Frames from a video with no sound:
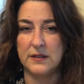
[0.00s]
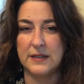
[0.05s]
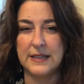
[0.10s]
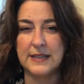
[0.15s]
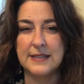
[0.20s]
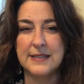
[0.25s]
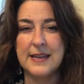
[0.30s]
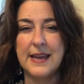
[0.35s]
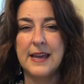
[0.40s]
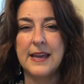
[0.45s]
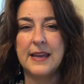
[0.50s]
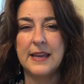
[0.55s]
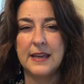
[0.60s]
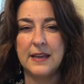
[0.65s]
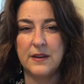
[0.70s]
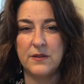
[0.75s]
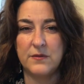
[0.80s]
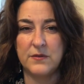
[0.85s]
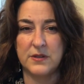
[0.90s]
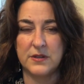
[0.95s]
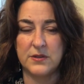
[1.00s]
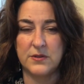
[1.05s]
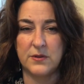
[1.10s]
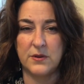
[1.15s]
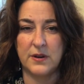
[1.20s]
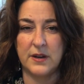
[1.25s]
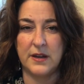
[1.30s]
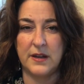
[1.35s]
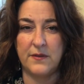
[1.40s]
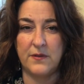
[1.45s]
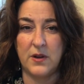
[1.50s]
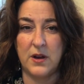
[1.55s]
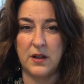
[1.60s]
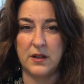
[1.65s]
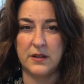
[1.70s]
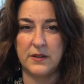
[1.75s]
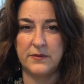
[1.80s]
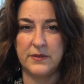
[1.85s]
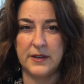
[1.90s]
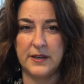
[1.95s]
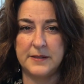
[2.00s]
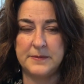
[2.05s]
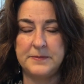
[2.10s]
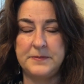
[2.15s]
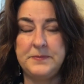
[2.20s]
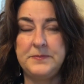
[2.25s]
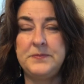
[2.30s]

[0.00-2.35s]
like take inventory of all of it.